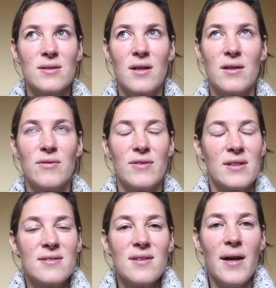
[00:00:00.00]
kind of
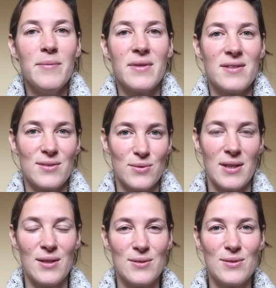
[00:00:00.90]
excitement
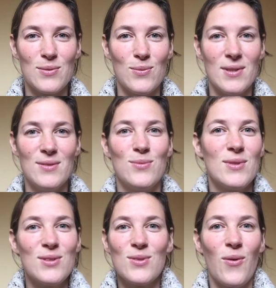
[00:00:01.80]
around
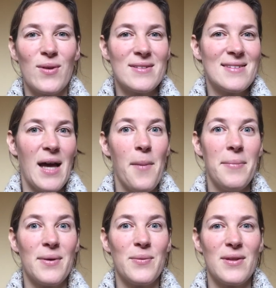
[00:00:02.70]
what's going to
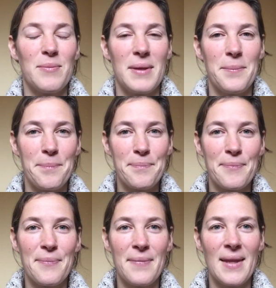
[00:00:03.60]
happen with me.
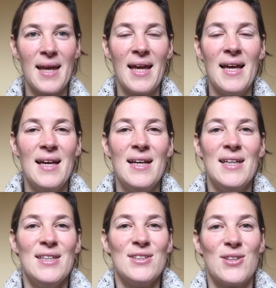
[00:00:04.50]

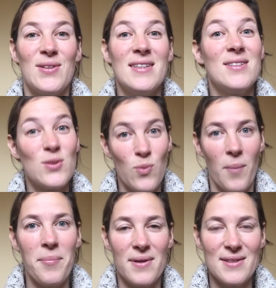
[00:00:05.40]
So this is
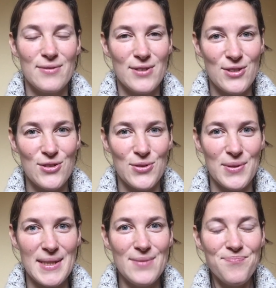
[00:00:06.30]
one part of the
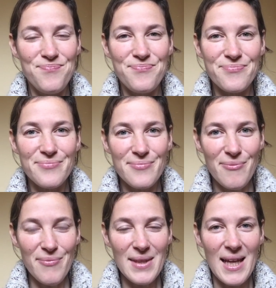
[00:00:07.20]
story.
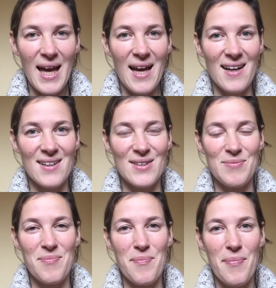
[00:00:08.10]

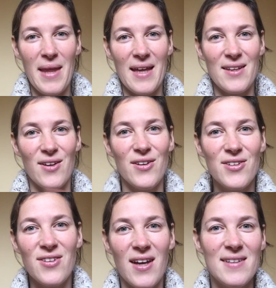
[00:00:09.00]
And the
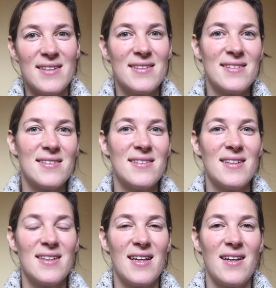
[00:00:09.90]
other side is
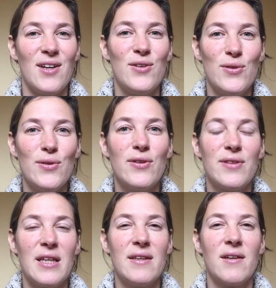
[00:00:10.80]
that I do
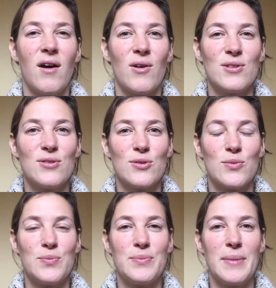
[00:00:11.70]
think there are
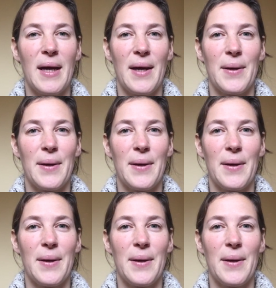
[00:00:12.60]
some